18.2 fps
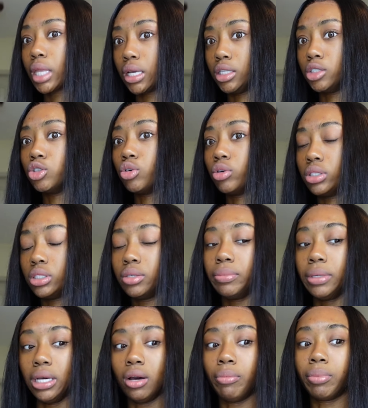it's going to
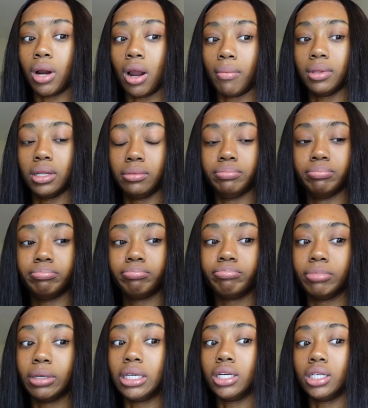be a problem.
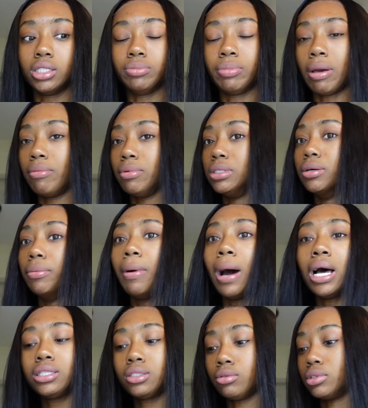Because, baby,
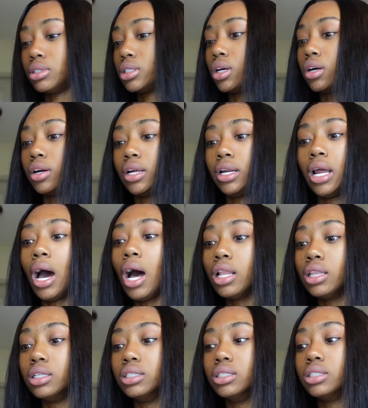deposit was
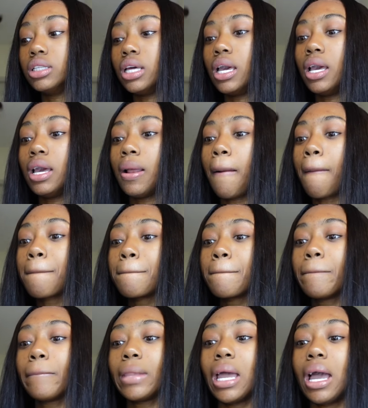$30. And
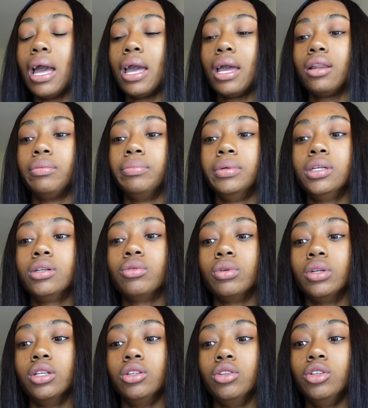I had a book
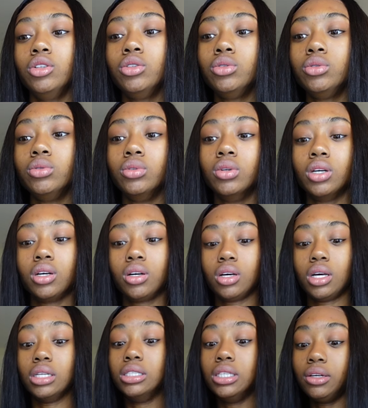with
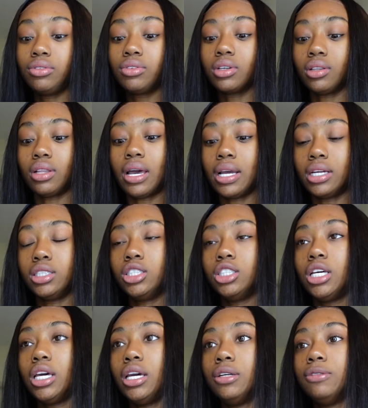a different lash
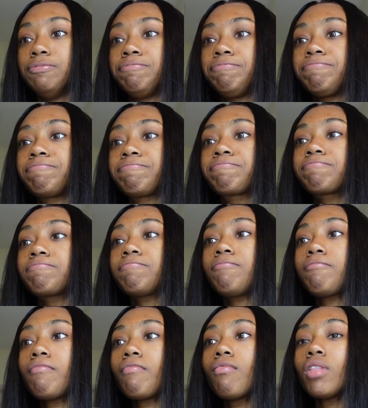tech.
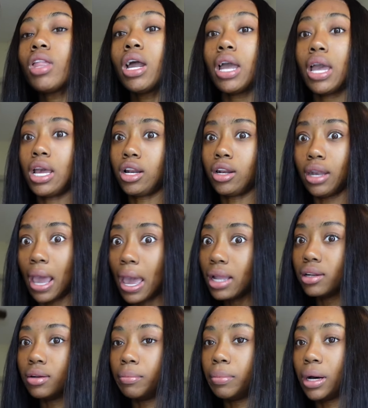And
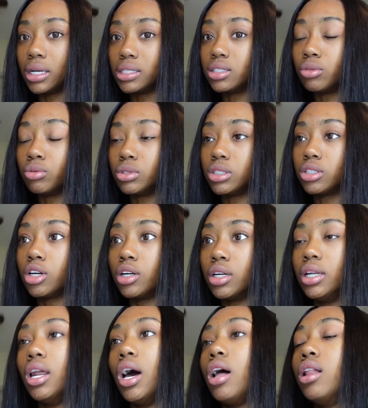that deposit was
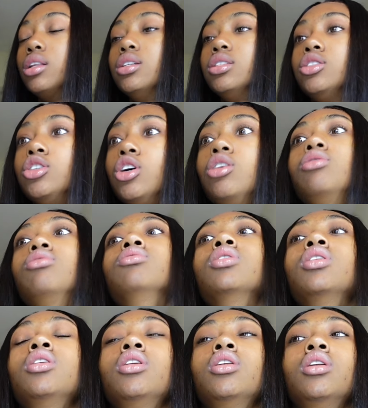
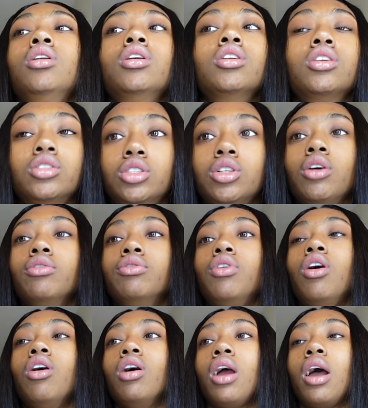$30. So
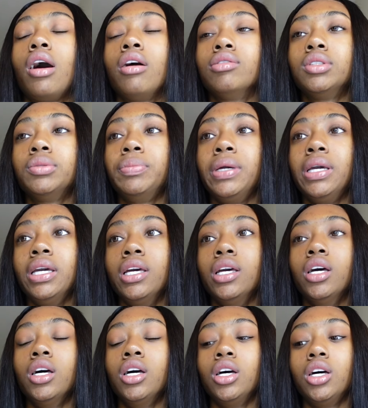far, I've
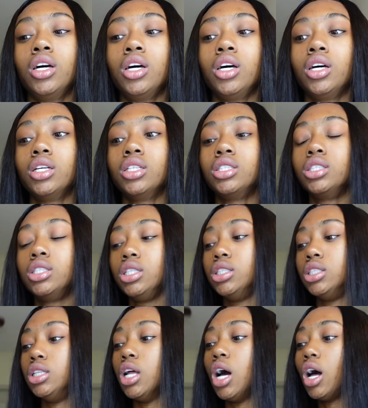spent
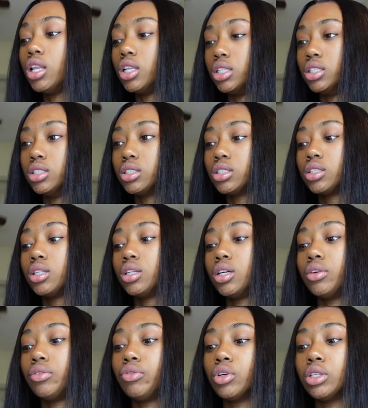$60
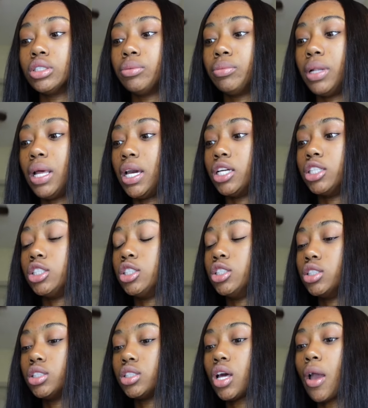for some
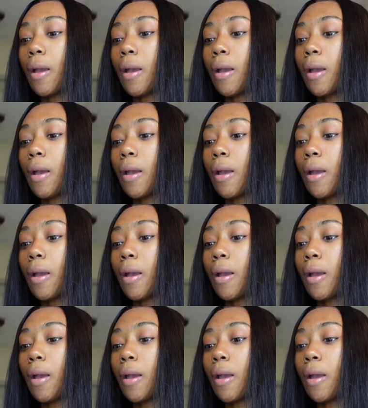lashes.